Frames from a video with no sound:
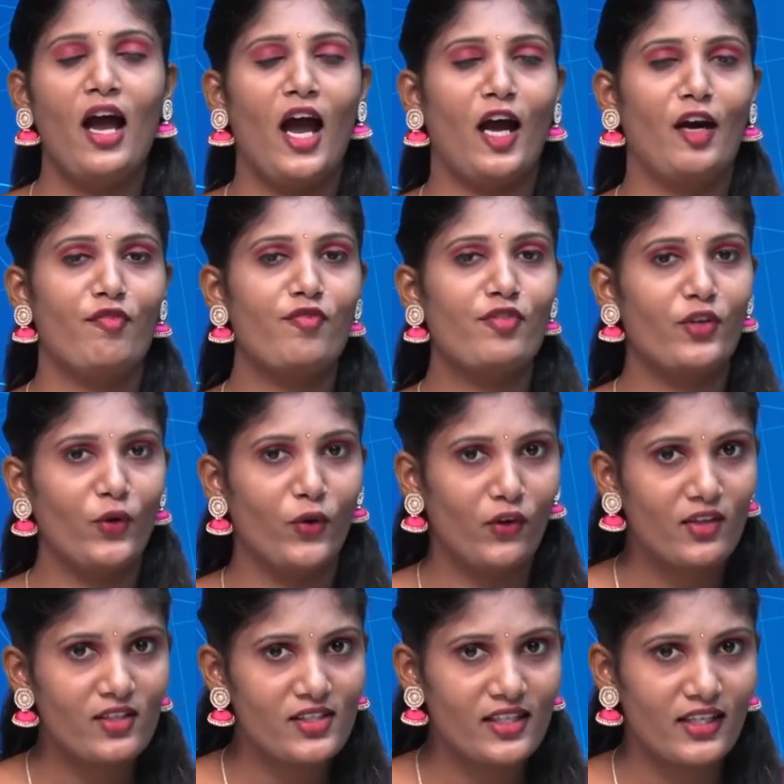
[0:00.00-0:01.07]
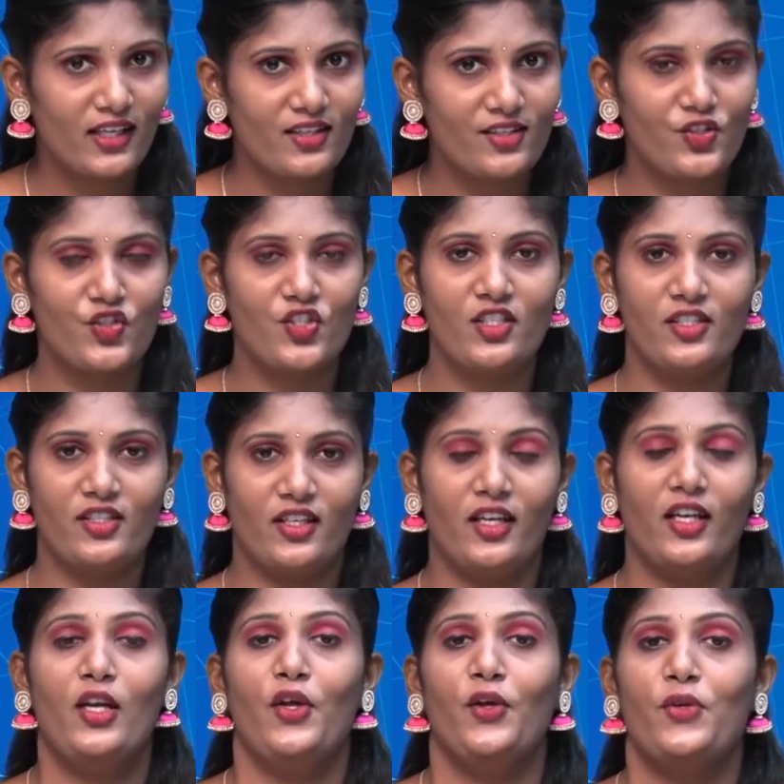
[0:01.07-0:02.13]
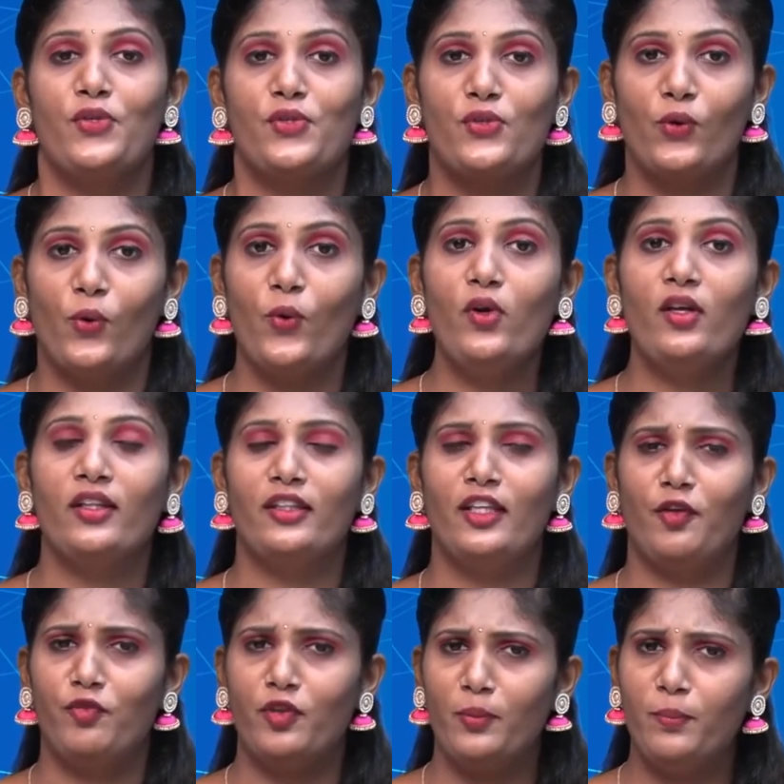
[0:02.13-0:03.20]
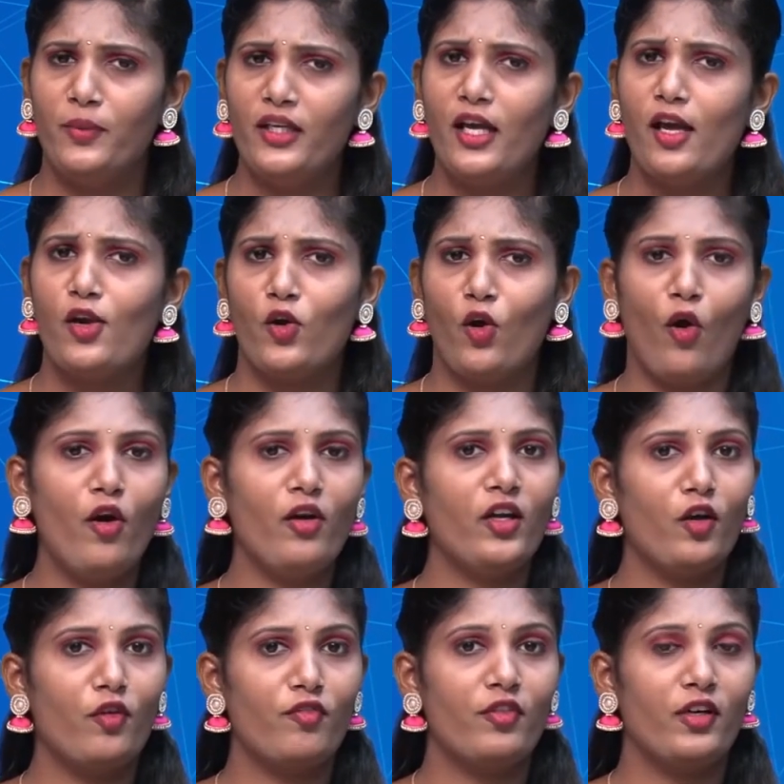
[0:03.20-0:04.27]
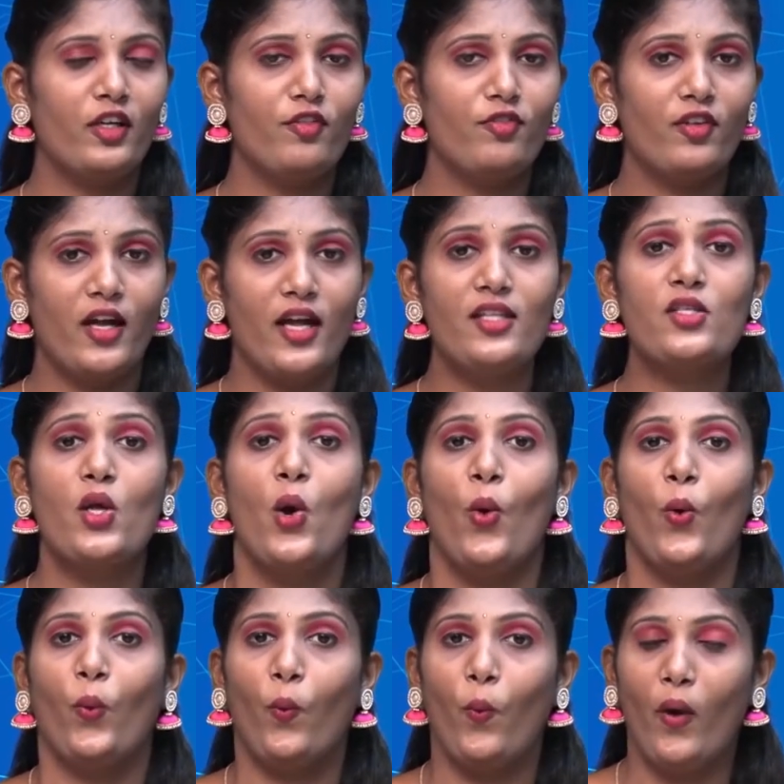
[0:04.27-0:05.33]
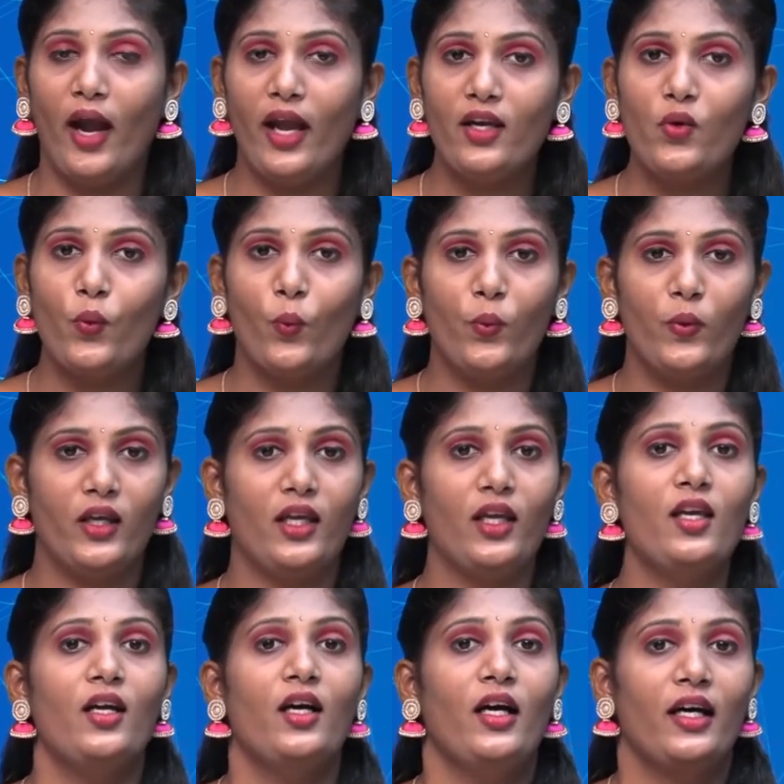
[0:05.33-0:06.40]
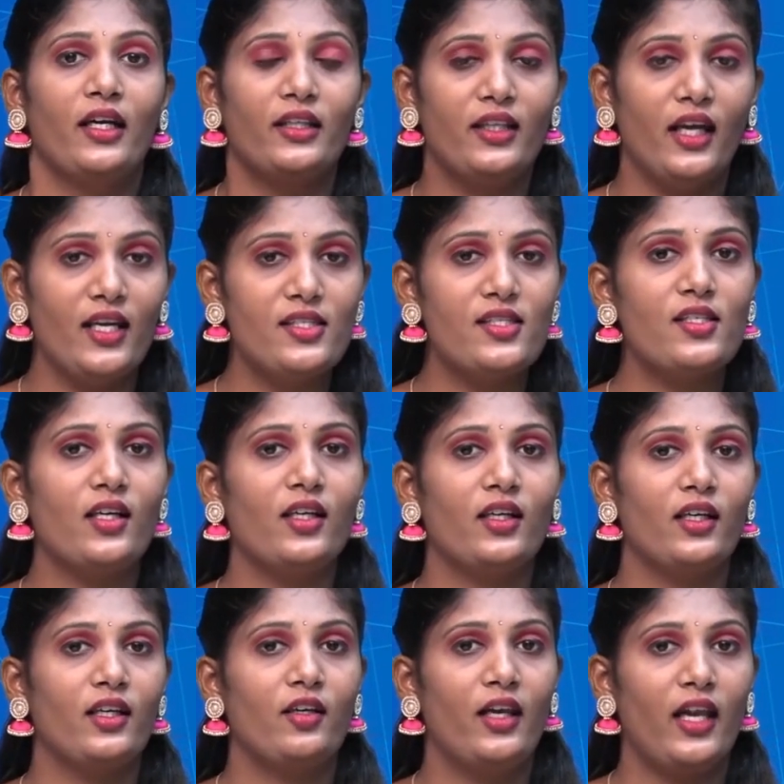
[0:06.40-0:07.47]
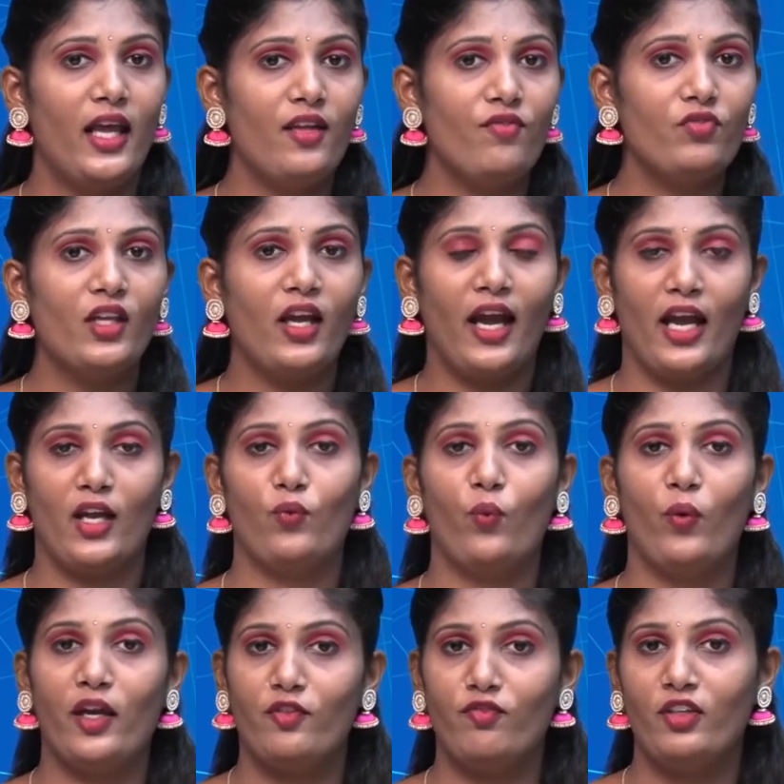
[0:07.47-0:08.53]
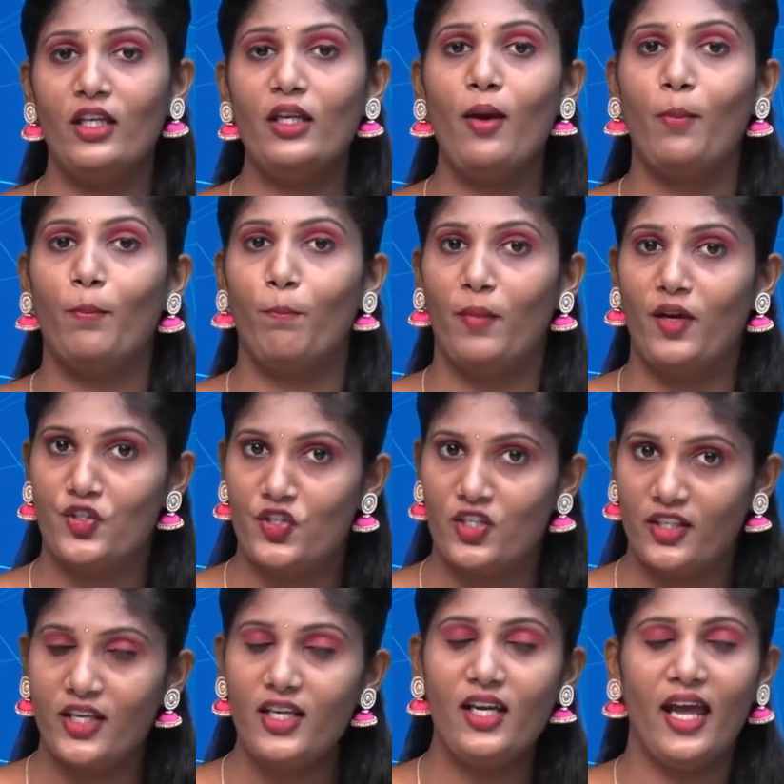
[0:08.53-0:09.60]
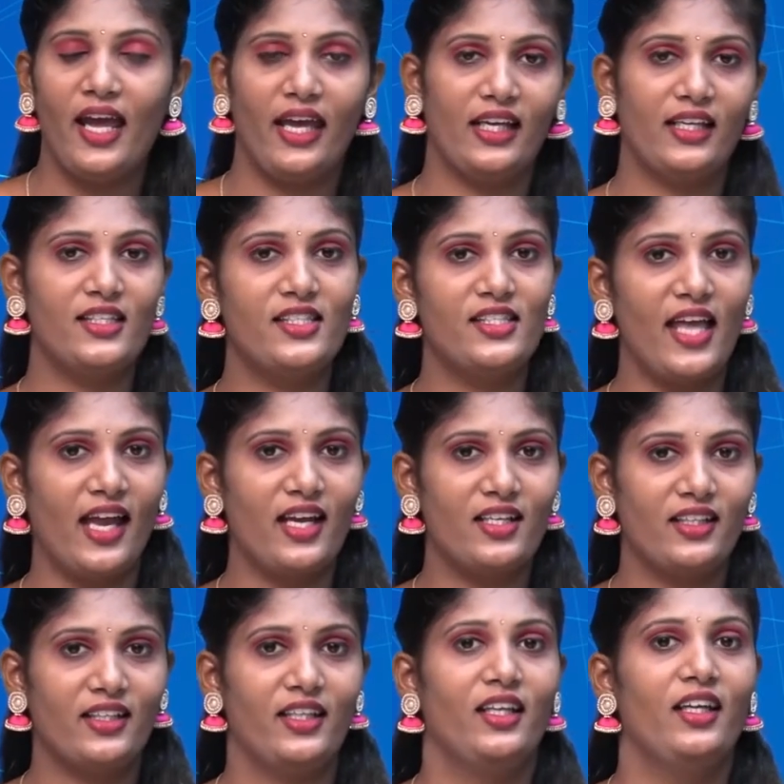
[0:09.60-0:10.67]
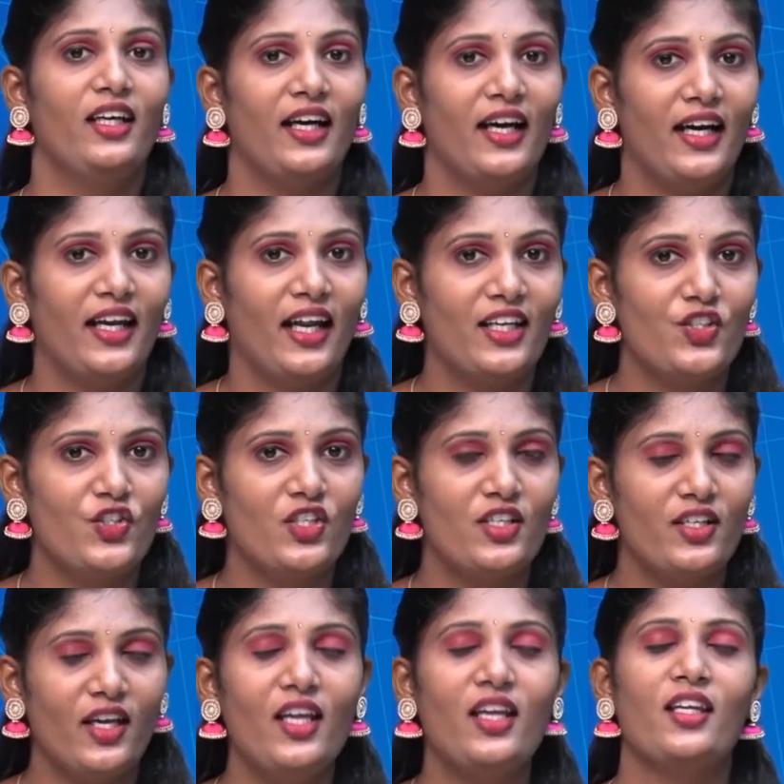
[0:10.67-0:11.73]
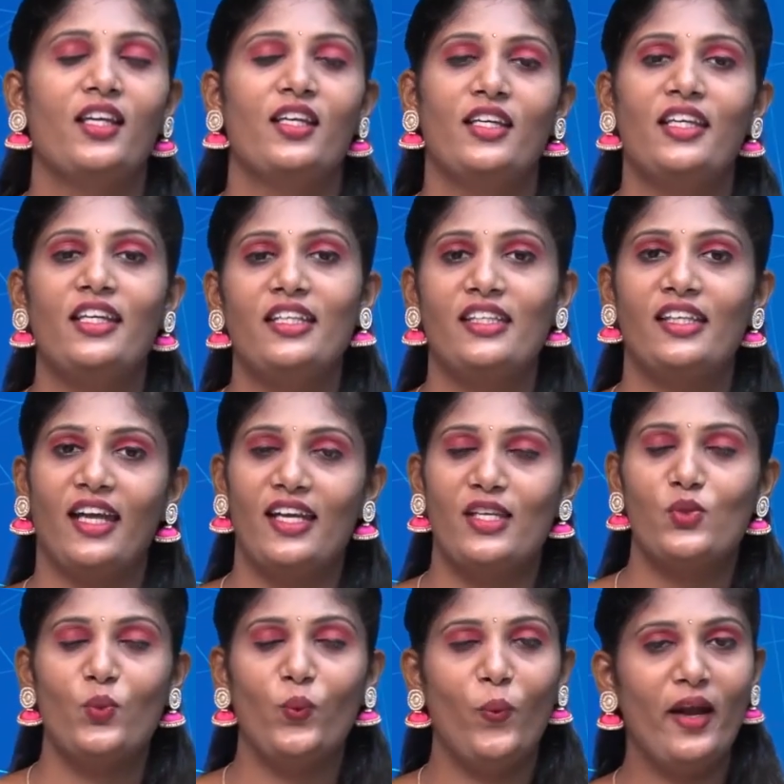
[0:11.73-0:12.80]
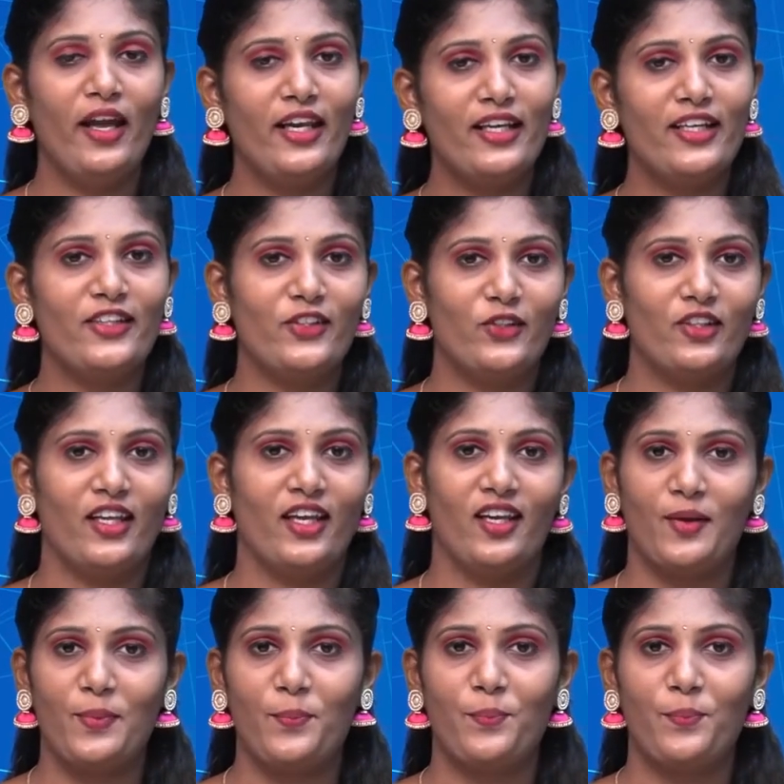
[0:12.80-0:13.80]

Of course, yes children. So there will be a lot of difference when we guess a length and when we measure it exactly, right children? Yes, very good then.